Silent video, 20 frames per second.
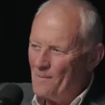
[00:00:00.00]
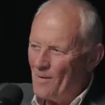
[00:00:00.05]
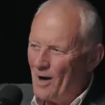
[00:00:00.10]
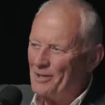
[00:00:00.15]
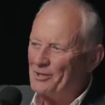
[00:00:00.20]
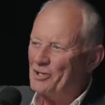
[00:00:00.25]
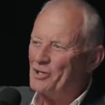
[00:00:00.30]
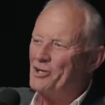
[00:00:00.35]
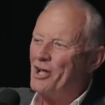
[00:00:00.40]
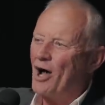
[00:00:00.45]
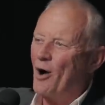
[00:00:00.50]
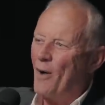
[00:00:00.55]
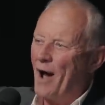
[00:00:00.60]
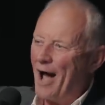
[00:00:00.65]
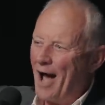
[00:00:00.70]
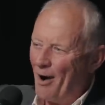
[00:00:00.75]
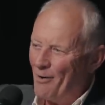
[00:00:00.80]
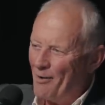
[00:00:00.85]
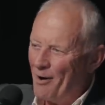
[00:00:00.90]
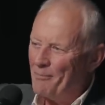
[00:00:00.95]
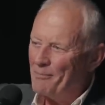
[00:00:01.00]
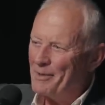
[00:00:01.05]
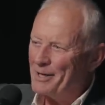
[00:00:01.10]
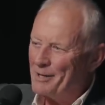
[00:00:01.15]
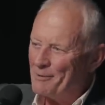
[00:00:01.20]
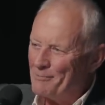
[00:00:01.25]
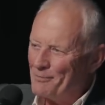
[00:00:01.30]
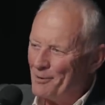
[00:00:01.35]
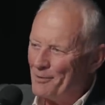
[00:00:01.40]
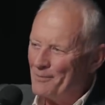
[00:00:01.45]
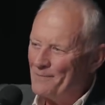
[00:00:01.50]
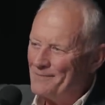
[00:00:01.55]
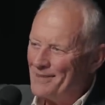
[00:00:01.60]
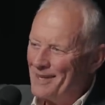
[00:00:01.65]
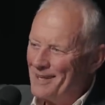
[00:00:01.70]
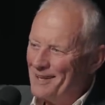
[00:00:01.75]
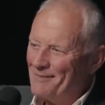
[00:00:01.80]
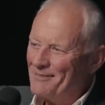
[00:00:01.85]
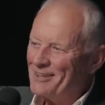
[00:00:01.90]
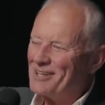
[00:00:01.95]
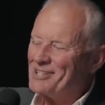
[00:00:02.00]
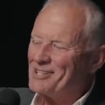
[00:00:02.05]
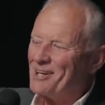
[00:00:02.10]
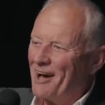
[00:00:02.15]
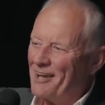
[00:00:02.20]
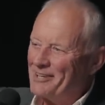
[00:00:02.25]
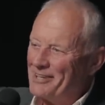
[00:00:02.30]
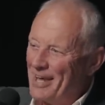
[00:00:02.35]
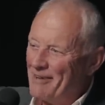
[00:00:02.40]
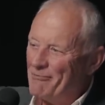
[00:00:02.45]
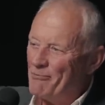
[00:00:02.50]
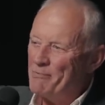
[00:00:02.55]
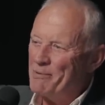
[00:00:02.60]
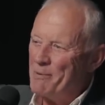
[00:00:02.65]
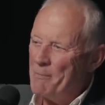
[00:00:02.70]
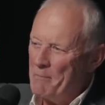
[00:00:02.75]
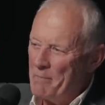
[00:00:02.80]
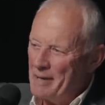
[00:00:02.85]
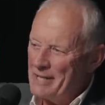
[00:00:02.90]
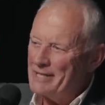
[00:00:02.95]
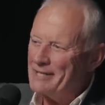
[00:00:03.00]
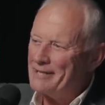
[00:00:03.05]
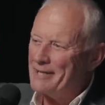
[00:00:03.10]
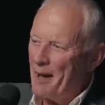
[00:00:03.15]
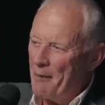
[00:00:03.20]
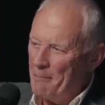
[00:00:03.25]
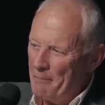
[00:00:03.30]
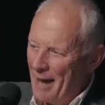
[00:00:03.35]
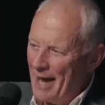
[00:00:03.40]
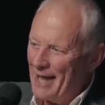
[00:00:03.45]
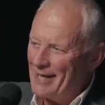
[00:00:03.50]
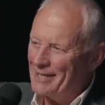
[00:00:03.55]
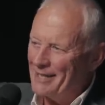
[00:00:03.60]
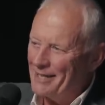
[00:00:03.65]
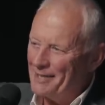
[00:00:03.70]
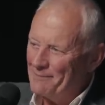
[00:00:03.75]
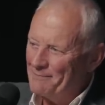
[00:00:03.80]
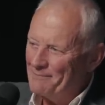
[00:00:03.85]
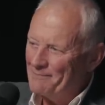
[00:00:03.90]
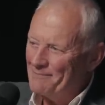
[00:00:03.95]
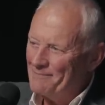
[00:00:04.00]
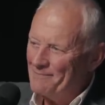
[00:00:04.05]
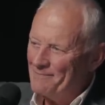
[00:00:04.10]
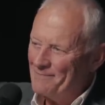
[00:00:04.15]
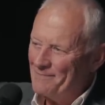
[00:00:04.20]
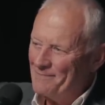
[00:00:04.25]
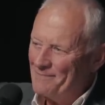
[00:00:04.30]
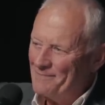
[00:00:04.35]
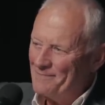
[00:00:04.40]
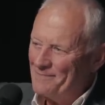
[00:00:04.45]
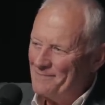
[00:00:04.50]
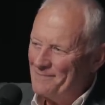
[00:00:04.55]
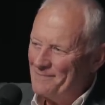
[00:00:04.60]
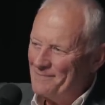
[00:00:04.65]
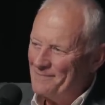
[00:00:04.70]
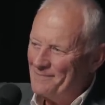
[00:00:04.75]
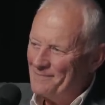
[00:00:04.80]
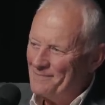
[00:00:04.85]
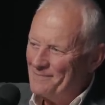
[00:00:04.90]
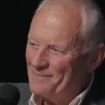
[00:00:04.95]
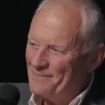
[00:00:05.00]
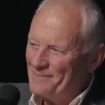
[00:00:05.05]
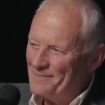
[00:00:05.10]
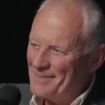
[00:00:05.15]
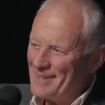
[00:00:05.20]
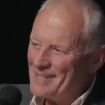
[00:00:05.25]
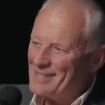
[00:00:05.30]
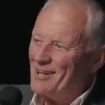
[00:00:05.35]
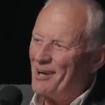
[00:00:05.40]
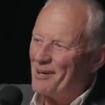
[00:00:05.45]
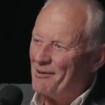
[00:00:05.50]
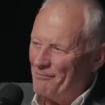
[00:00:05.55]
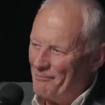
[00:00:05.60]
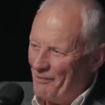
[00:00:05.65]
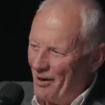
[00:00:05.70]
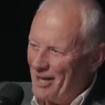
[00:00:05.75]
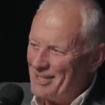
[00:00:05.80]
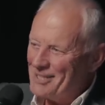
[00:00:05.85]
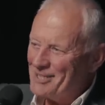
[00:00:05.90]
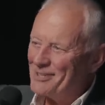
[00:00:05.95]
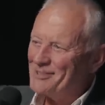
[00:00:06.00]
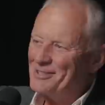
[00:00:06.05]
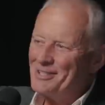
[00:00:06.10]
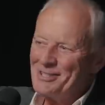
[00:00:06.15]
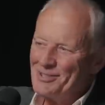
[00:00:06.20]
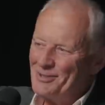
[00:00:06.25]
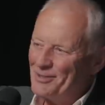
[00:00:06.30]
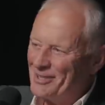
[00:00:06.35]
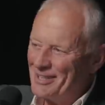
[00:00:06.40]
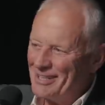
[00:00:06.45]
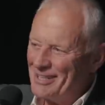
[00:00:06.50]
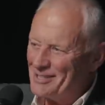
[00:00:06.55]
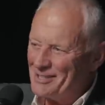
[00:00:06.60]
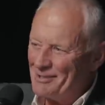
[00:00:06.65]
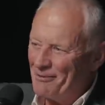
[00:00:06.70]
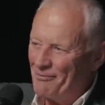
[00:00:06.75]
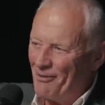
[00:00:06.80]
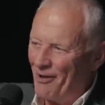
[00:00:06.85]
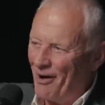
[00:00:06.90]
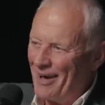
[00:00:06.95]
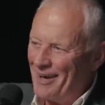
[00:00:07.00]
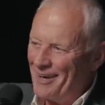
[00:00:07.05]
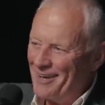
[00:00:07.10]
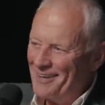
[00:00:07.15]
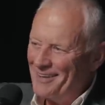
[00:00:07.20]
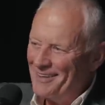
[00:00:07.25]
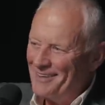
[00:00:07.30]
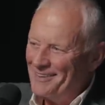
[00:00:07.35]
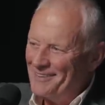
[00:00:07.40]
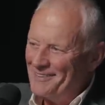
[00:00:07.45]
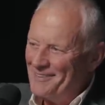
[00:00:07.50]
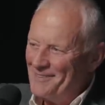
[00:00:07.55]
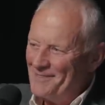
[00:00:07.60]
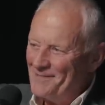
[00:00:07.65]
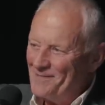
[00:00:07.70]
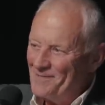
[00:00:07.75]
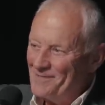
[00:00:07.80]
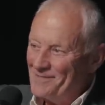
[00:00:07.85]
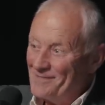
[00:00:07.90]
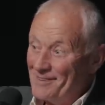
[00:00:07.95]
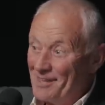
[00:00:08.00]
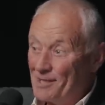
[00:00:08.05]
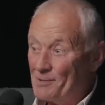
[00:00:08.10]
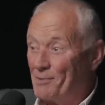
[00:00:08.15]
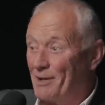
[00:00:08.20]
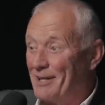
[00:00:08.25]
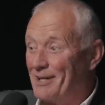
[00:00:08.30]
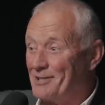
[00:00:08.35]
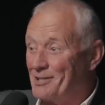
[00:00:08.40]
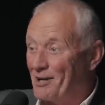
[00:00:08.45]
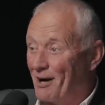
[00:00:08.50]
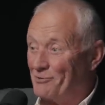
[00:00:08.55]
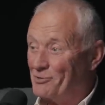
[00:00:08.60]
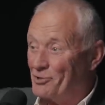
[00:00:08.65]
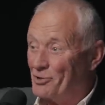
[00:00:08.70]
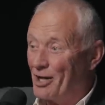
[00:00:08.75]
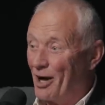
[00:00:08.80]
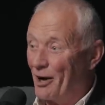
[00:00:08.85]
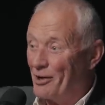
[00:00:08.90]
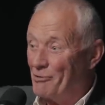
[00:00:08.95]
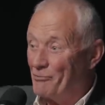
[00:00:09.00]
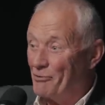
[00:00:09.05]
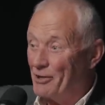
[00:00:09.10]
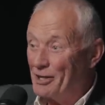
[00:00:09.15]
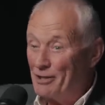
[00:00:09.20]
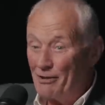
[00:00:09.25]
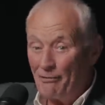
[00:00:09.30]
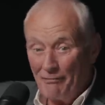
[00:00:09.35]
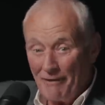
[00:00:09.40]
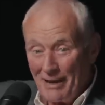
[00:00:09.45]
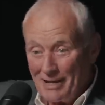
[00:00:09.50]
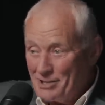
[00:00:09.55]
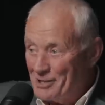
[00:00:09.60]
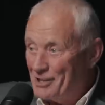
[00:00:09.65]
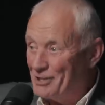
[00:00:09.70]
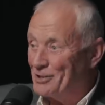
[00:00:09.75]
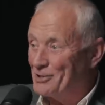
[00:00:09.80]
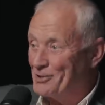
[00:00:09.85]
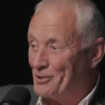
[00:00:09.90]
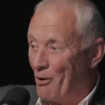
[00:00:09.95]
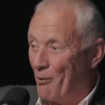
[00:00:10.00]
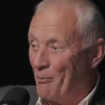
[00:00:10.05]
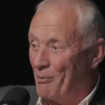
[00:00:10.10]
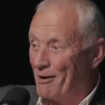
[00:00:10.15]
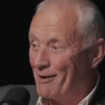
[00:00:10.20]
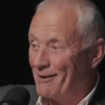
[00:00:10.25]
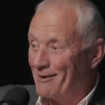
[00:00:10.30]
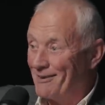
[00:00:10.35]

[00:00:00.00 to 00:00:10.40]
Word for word: I didn't know how unbeatable, because I had never been beaten that badly. It's like a fighter. Just look at it as a fight. There's plenty of times you go in a ring, you fancy the job.